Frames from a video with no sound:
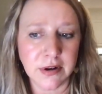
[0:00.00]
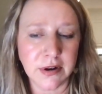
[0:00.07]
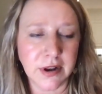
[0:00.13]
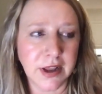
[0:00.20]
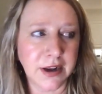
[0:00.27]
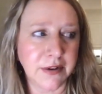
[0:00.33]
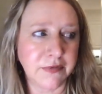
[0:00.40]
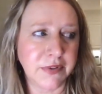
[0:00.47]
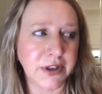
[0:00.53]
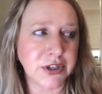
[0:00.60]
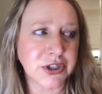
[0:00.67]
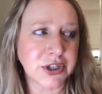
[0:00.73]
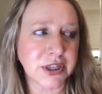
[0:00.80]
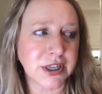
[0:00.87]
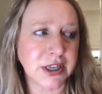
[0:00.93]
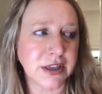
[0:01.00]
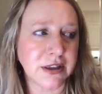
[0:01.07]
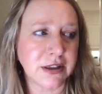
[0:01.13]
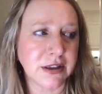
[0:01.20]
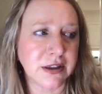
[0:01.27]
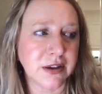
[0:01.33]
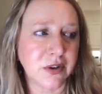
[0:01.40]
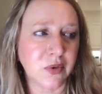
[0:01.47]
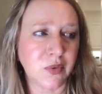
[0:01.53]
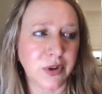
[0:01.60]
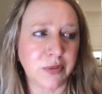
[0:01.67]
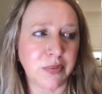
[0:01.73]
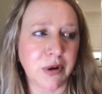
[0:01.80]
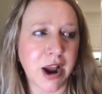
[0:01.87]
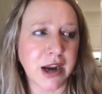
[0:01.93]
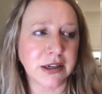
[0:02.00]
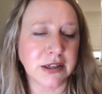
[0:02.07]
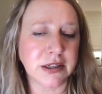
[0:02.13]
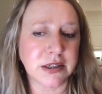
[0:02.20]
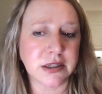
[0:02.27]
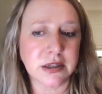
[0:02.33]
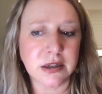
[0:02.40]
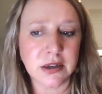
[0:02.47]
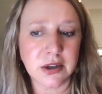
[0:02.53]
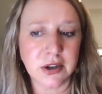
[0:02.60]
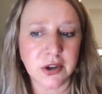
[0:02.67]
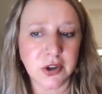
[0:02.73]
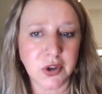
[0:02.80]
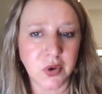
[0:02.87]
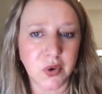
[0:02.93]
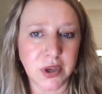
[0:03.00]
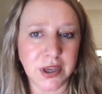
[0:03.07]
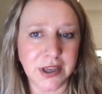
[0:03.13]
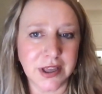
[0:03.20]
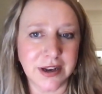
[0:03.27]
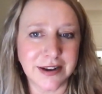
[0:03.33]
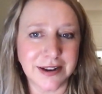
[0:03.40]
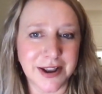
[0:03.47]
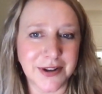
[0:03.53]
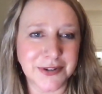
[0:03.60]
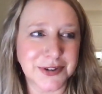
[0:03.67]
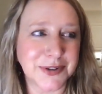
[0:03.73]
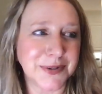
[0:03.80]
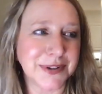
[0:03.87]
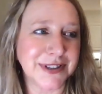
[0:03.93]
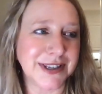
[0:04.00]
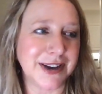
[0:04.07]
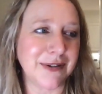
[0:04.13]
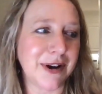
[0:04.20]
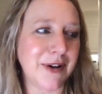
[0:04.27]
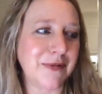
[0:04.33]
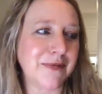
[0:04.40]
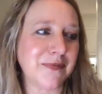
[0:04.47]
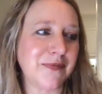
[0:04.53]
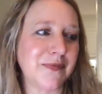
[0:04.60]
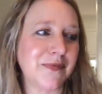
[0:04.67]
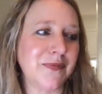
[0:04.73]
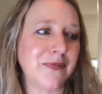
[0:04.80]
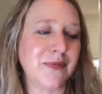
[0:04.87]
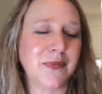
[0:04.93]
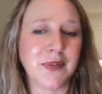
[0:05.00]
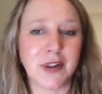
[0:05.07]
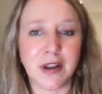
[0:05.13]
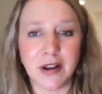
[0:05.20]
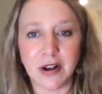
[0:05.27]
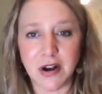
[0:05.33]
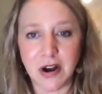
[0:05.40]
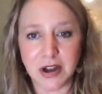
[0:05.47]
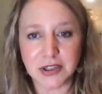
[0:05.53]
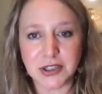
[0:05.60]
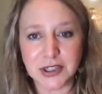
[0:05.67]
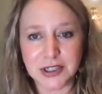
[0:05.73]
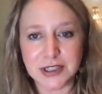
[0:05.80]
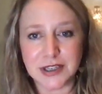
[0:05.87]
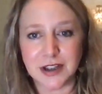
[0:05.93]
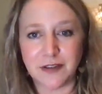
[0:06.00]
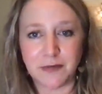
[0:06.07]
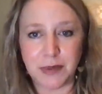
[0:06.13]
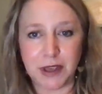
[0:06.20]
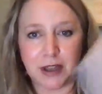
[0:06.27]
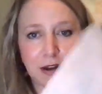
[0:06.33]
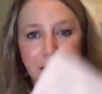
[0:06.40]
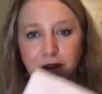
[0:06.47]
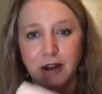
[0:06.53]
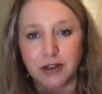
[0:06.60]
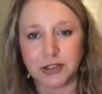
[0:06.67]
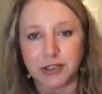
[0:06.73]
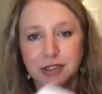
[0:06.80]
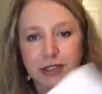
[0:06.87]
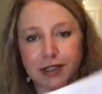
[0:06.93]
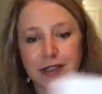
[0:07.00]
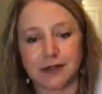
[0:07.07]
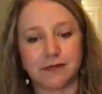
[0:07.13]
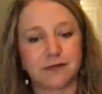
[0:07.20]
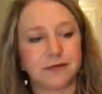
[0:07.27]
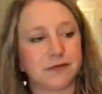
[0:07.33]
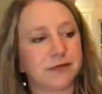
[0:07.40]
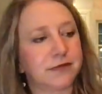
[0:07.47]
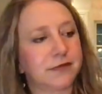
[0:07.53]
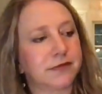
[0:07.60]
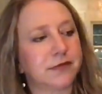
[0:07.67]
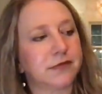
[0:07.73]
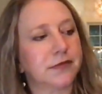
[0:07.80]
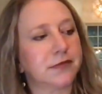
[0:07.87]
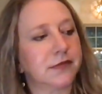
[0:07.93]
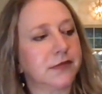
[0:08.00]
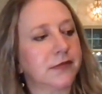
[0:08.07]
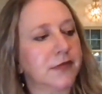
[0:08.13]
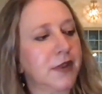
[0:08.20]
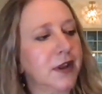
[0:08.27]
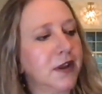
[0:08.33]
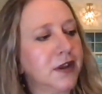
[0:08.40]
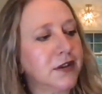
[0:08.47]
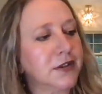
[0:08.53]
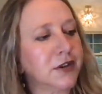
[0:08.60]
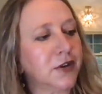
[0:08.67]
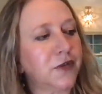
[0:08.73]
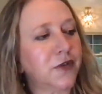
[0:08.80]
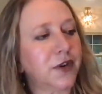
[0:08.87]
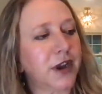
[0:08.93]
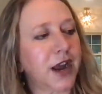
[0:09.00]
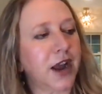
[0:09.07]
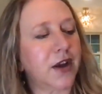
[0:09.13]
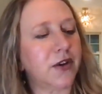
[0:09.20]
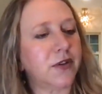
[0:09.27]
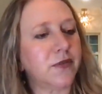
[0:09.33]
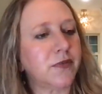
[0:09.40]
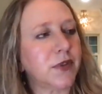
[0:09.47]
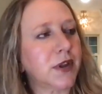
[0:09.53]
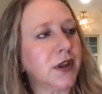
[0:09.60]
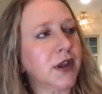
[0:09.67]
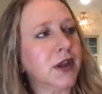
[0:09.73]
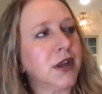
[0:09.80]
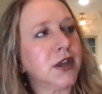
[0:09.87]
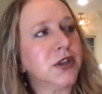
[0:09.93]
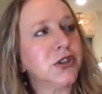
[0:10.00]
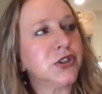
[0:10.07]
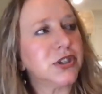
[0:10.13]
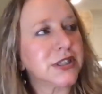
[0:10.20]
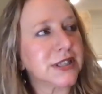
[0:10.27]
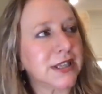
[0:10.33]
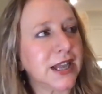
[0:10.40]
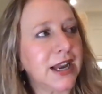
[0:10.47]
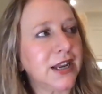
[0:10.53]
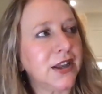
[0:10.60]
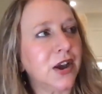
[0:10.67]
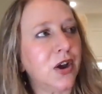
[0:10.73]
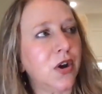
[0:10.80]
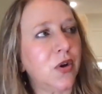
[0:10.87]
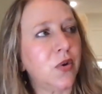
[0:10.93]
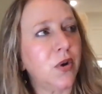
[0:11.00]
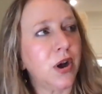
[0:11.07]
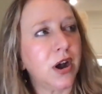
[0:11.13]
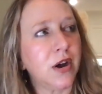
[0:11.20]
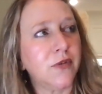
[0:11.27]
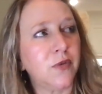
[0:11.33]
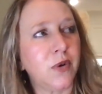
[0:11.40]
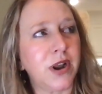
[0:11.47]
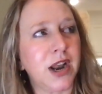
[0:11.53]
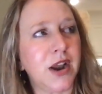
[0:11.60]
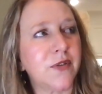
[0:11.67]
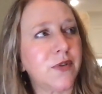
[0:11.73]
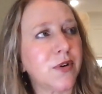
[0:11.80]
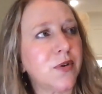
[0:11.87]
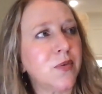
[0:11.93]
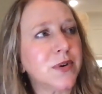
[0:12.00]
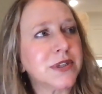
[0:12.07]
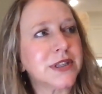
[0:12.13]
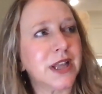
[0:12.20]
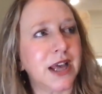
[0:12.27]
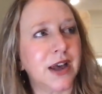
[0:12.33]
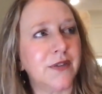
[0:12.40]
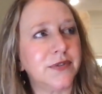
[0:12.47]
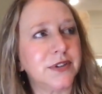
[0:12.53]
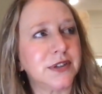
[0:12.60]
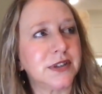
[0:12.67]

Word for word: And eventually, with practice, you can get it down to a zero. Conscious of being conscious. So for now, just let go of whatever was left